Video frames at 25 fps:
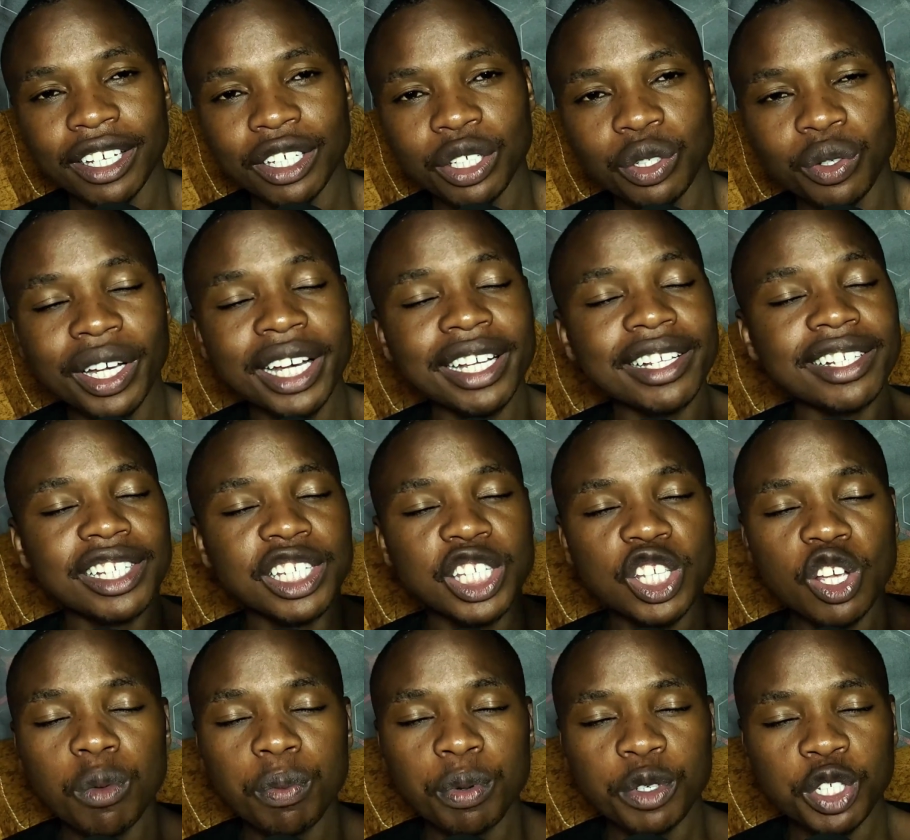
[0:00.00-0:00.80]
You can
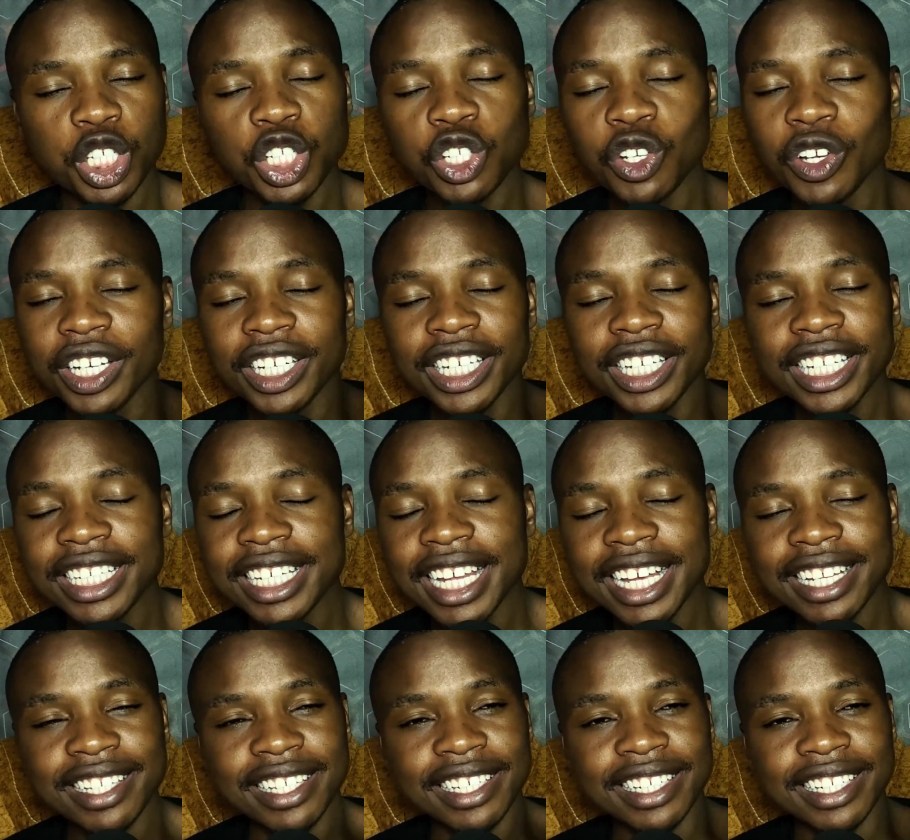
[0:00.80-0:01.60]
see opposition
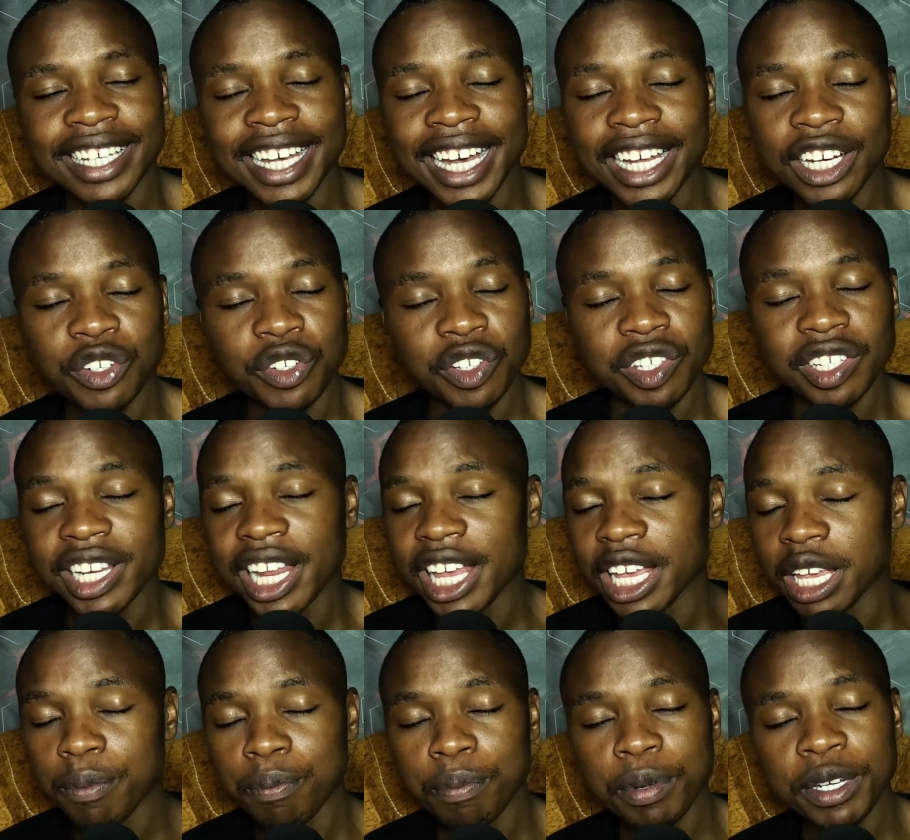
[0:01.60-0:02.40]
leaders in countries
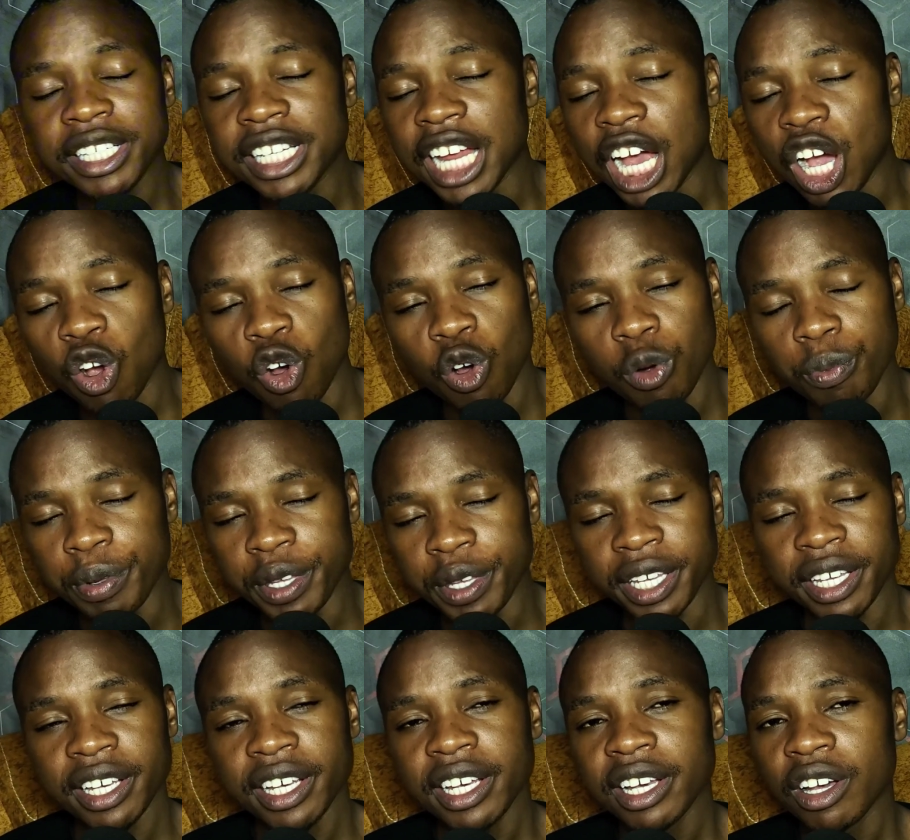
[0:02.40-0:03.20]
like Peter
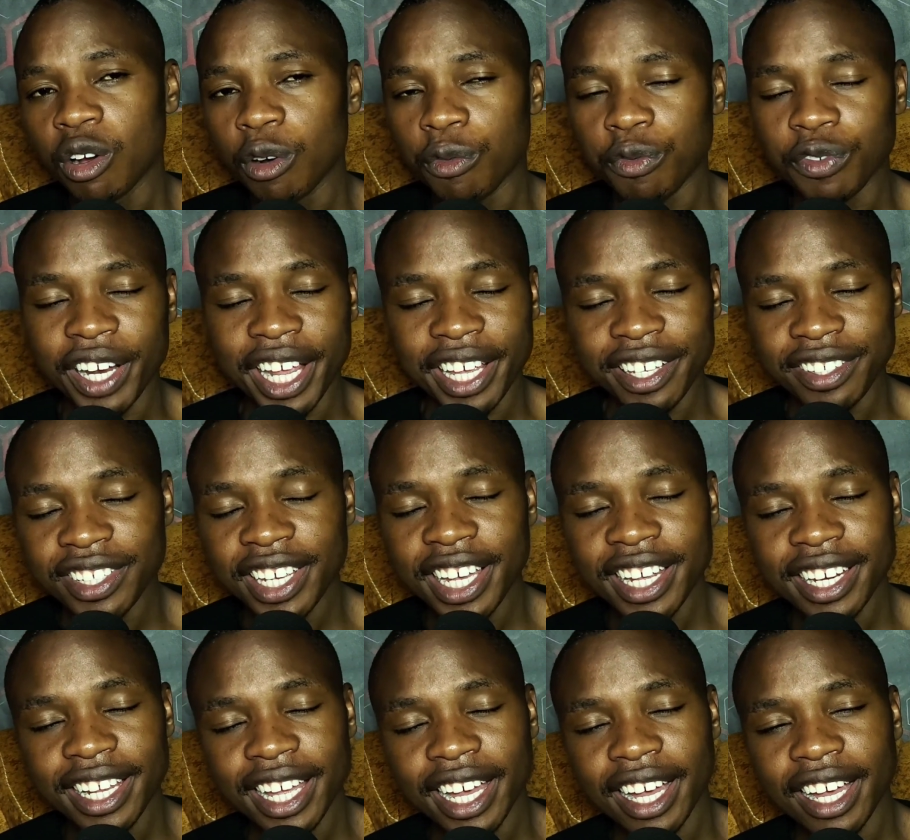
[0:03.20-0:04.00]
Obi of
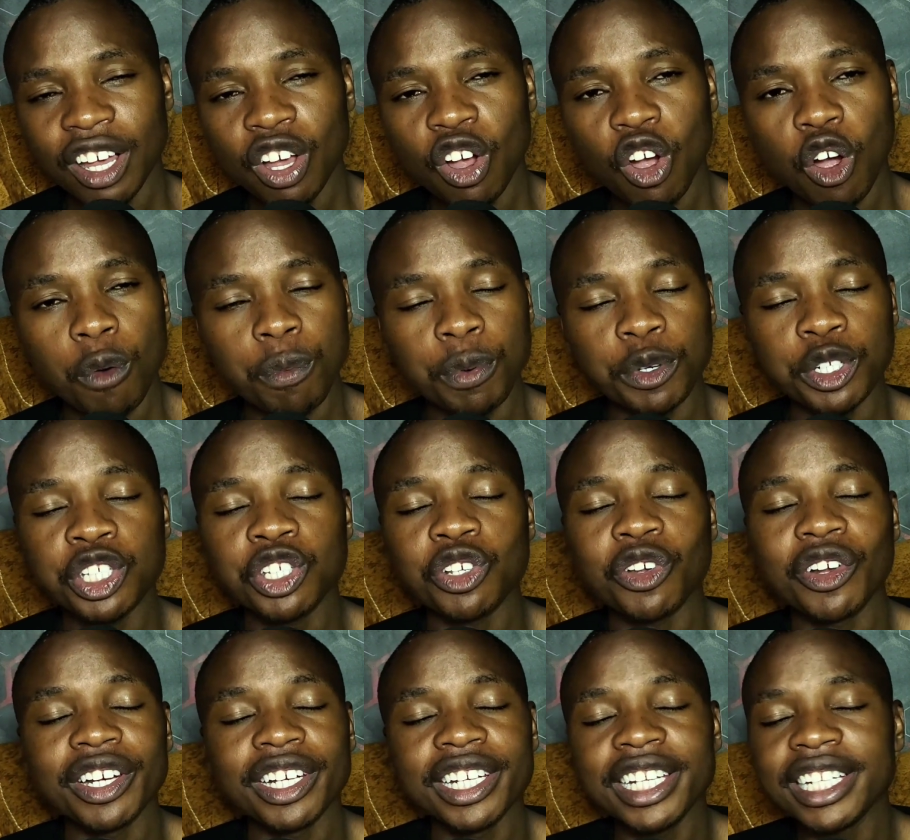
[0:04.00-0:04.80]
Nigeria.
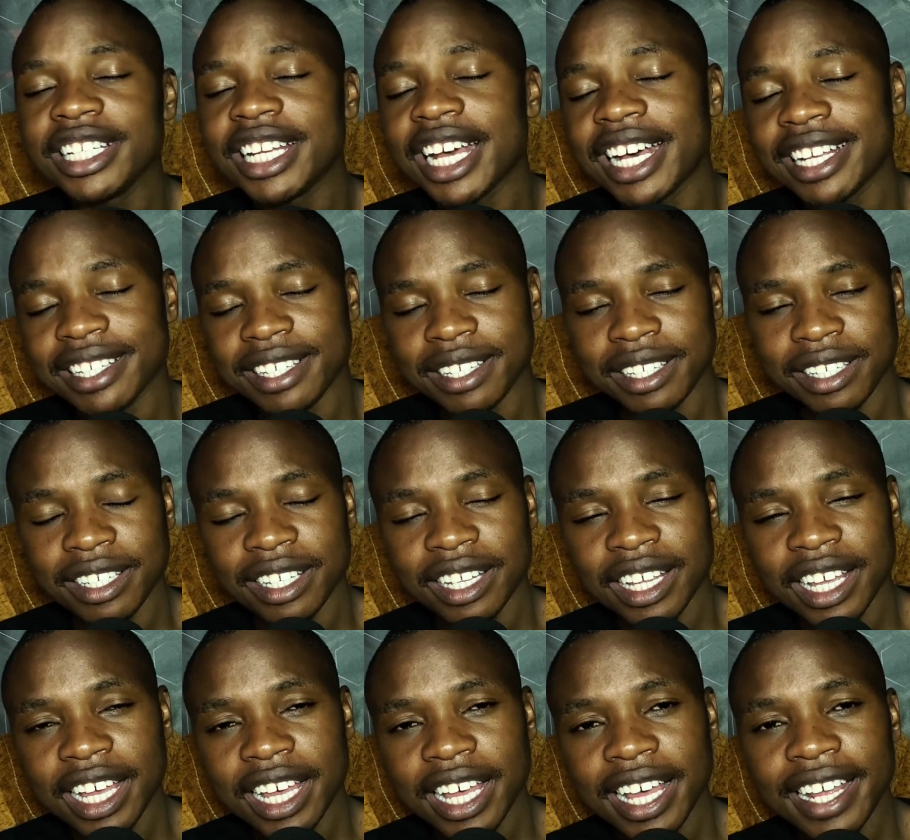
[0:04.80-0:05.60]
Opposition leaders,
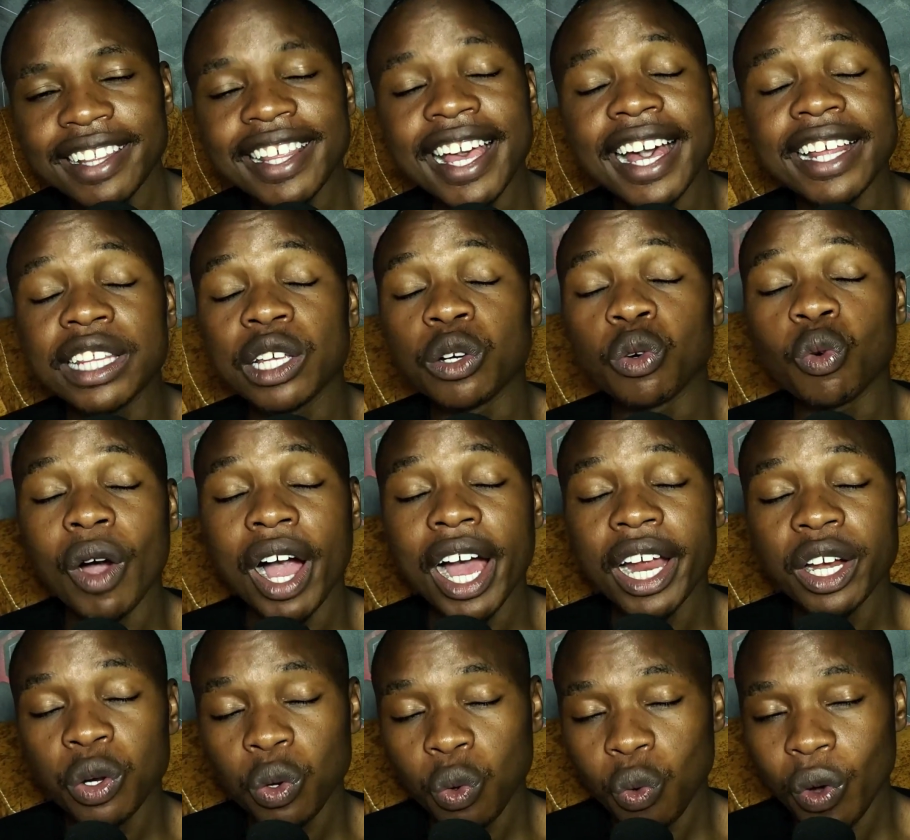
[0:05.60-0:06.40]
they are the
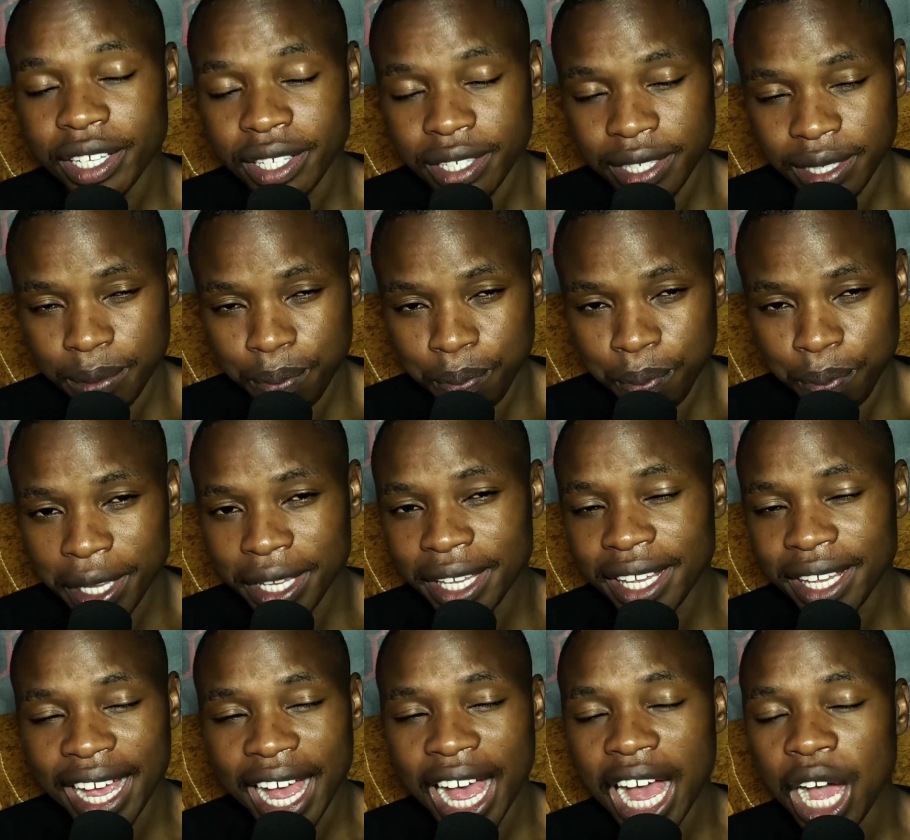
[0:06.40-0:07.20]
one who was
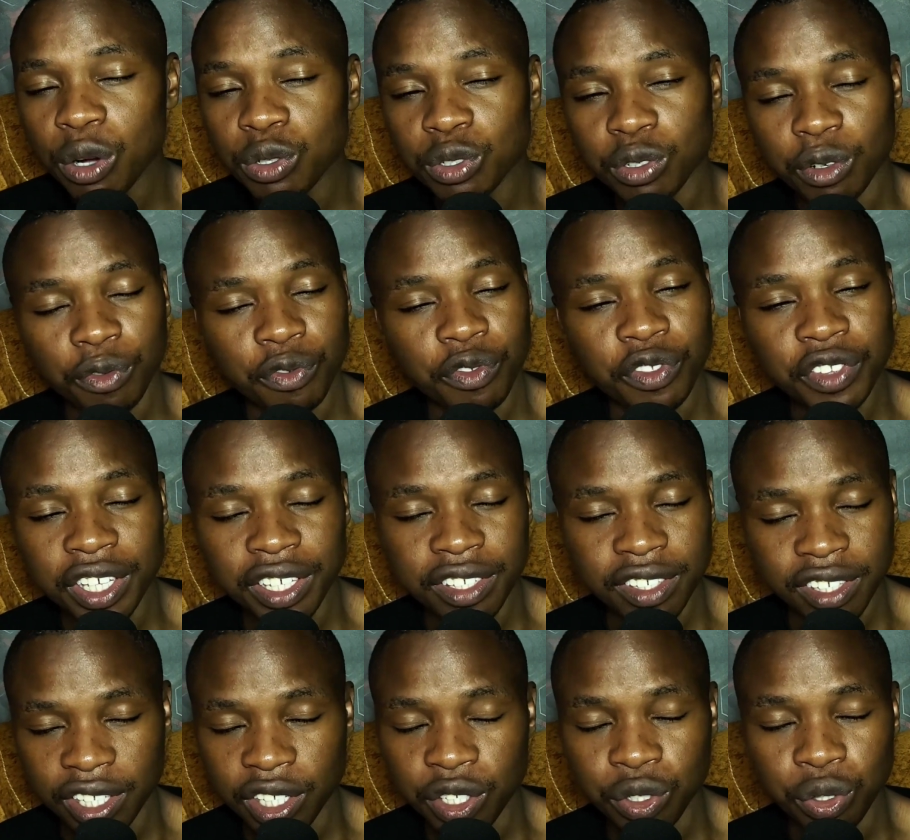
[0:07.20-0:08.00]
speaking out of
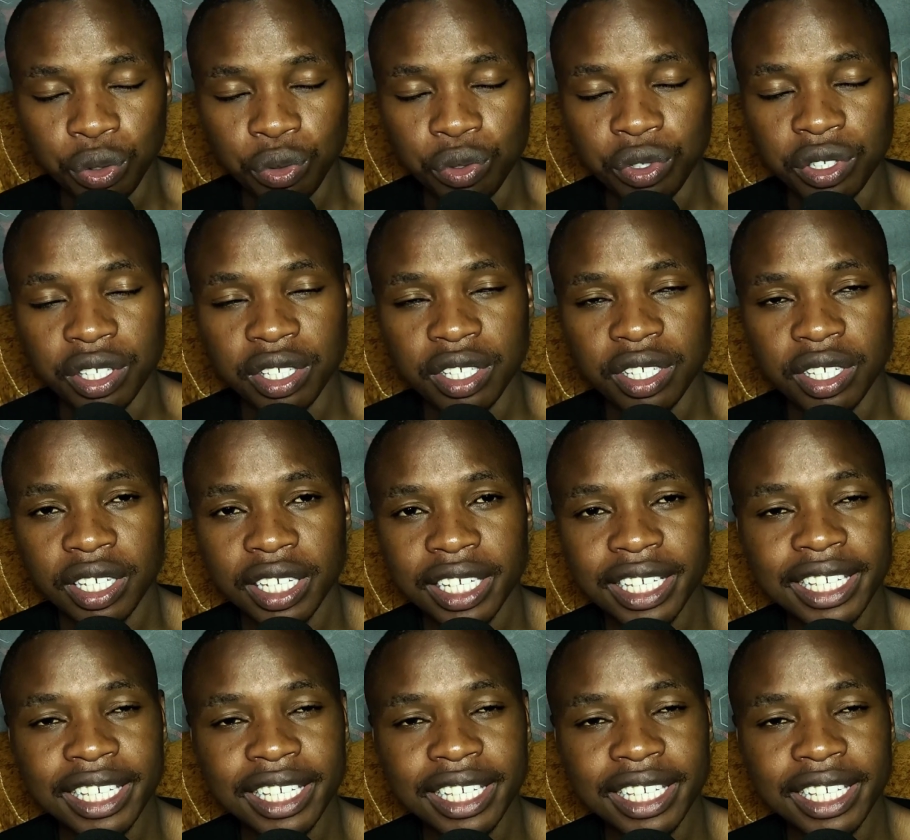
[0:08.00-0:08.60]
these issues.